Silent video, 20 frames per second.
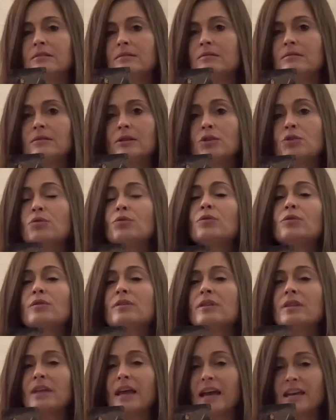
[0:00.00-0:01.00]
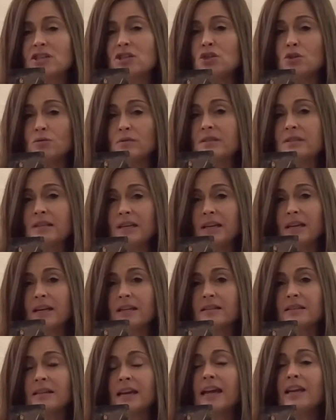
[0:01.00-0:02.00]
the truth as you see
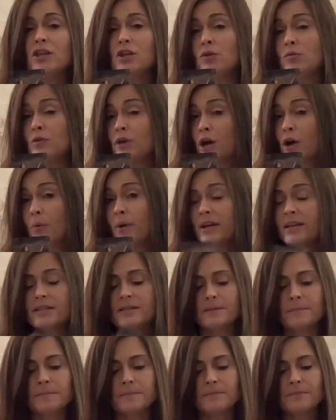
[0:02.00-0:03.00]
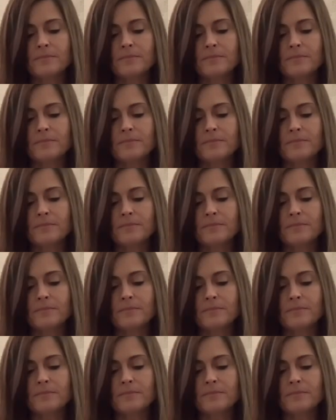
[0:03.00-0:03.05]
it and you know it.